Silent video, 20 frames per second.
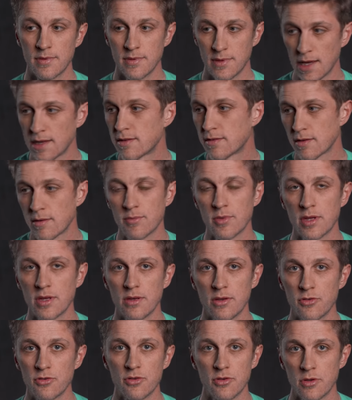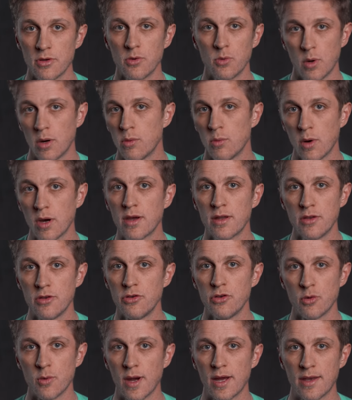that's something you should do. What, what can you
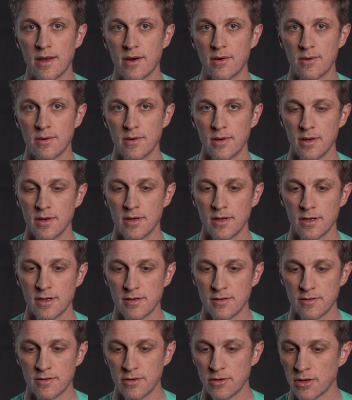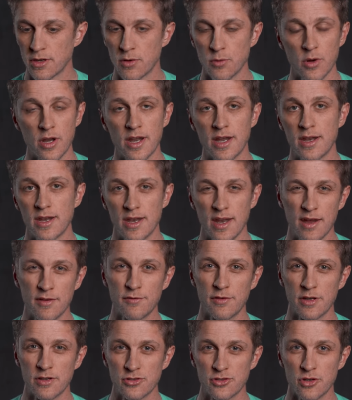do right now? Because you're gonna run out of
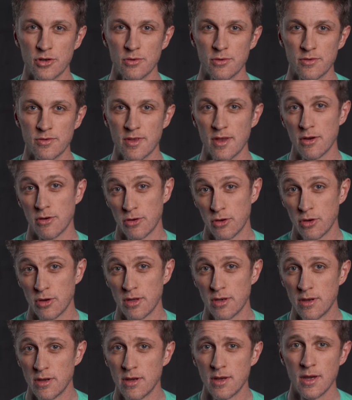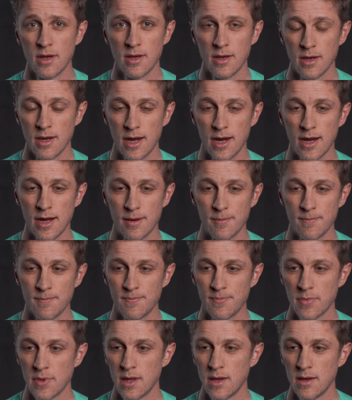Netflix shows that are good. Um,
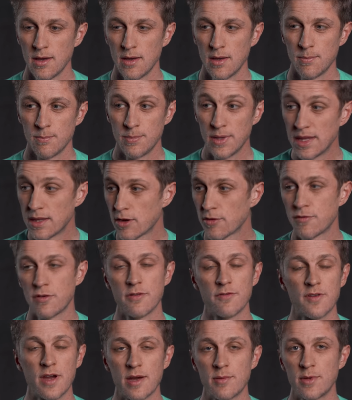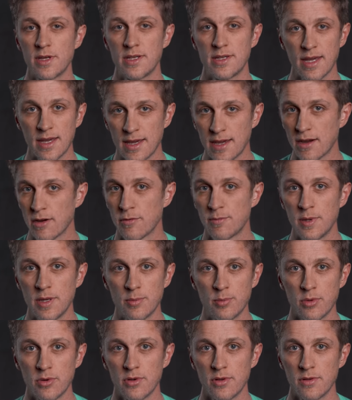be there for your family, take care of
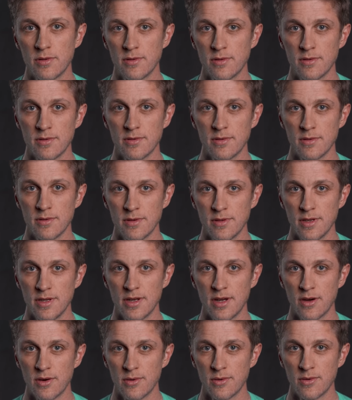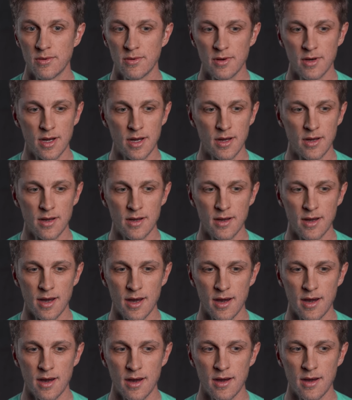people, you know,
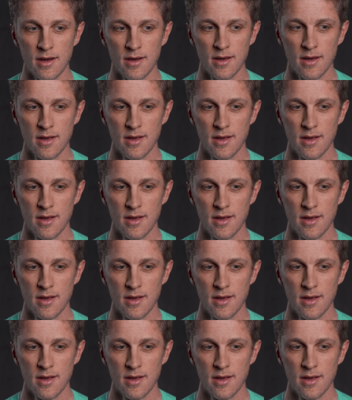uh,